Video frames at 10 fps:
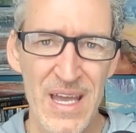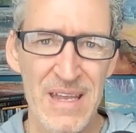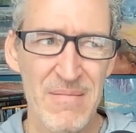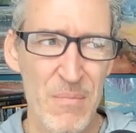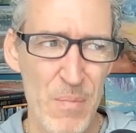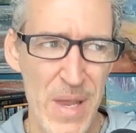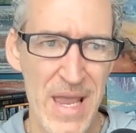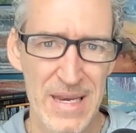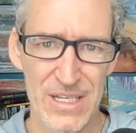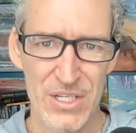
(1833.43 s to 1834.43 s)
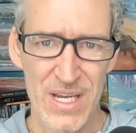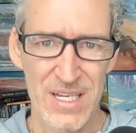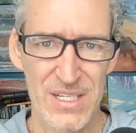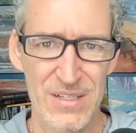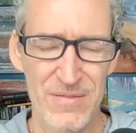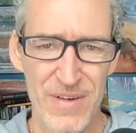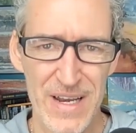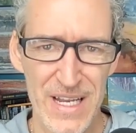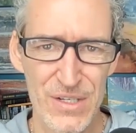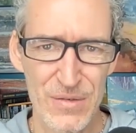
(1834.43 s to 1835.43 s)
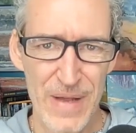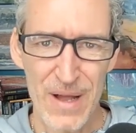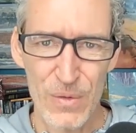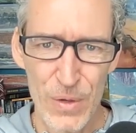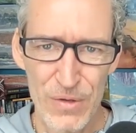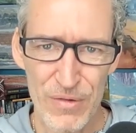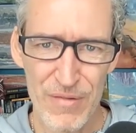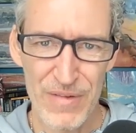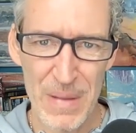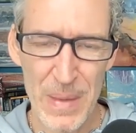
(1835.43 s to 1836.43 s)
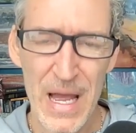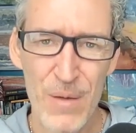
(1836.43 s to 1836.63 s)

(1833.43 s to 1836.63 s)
And man, it changed the financial outlook of our family.